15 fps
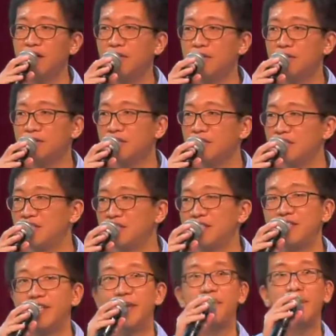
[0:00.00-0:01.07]
how you
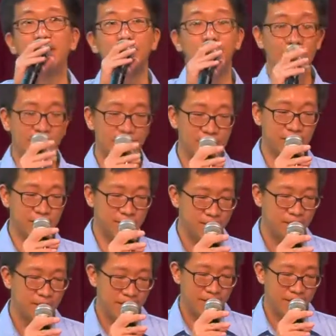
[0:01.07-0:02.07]
consider them as righteous.